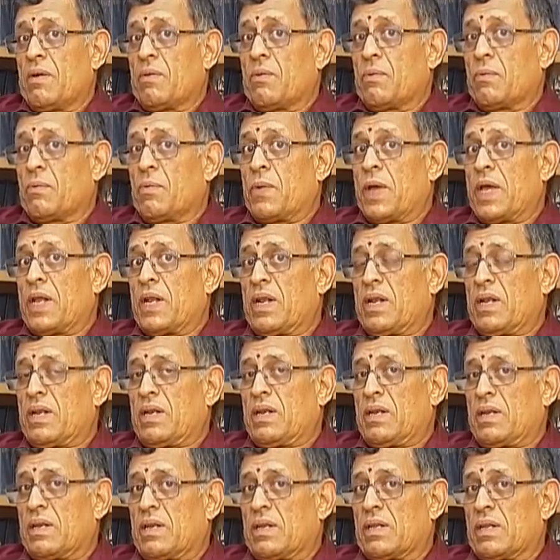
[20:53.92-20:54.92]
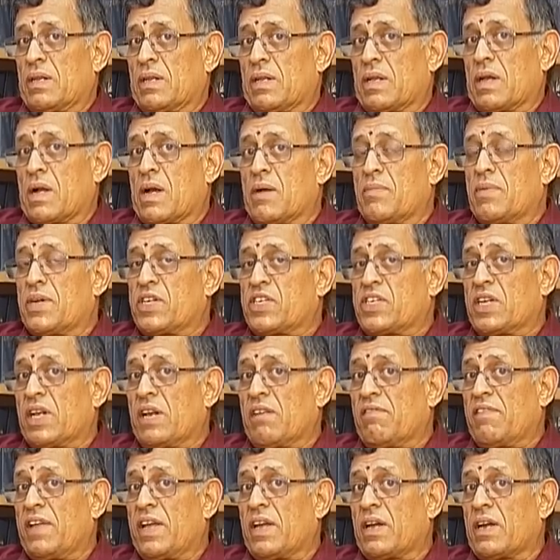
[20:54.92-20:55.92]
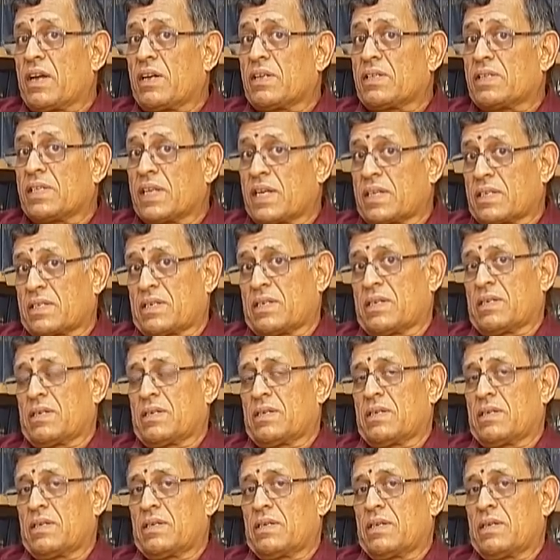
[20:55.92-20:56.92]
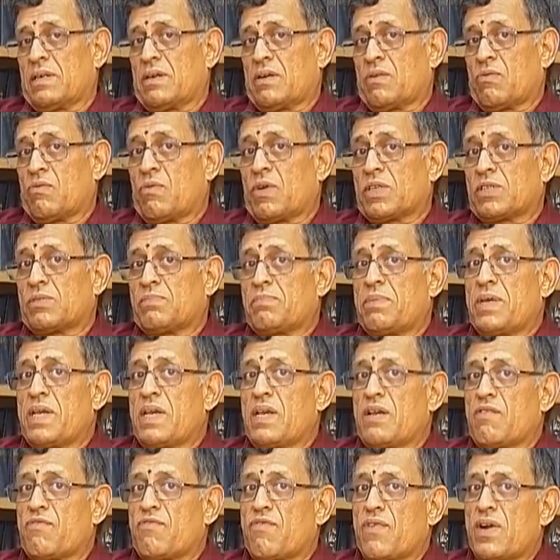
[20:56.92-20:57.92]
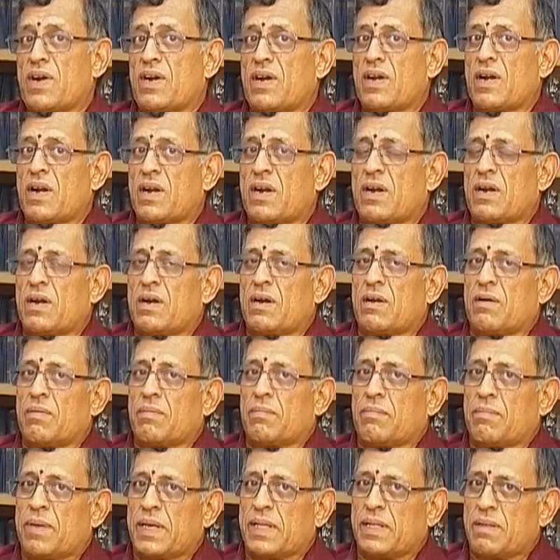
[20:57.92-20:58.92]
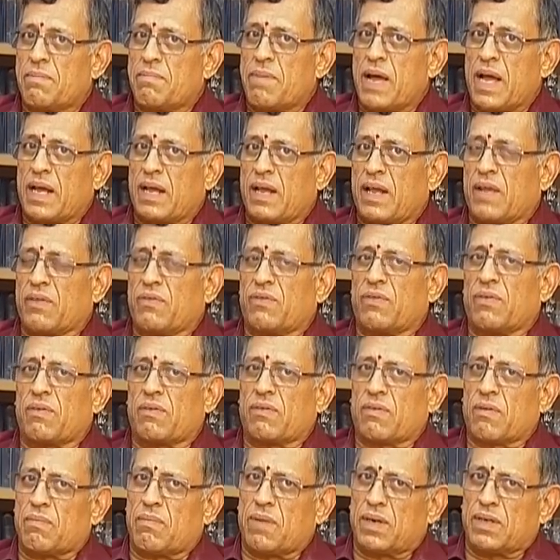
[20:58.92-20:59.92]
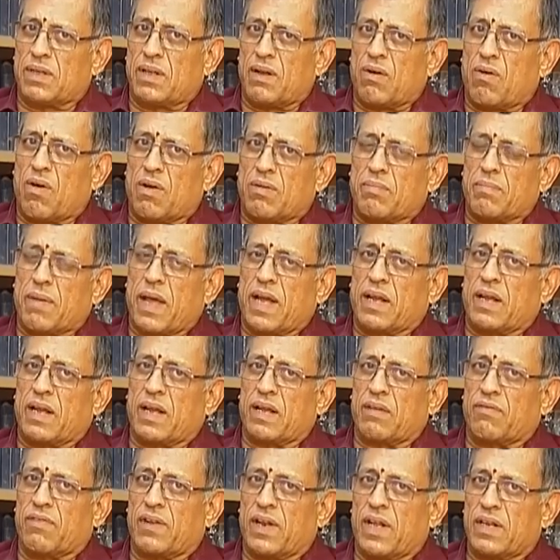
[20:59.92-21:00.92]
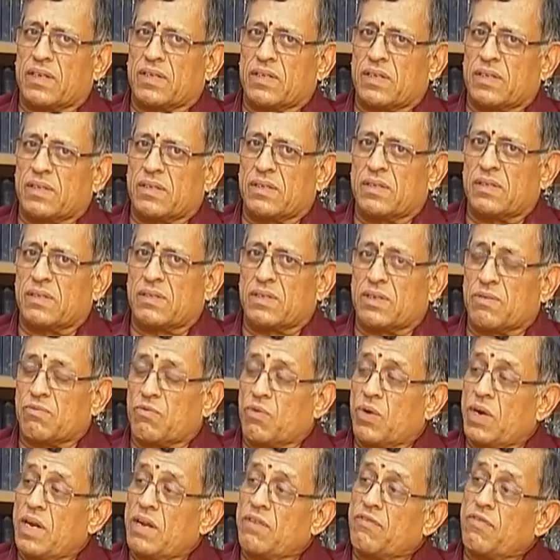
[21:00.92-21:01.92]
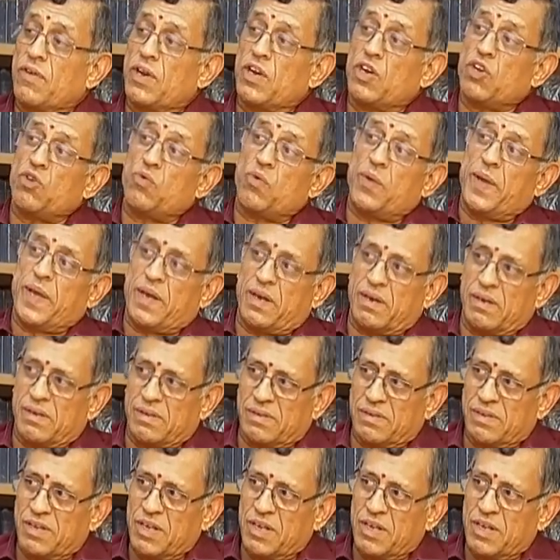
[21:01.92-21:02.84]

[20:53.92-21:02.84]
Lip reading: when the commercial vehicle sector was being funded by the banking system and the non-banking financial system only for new vehicles.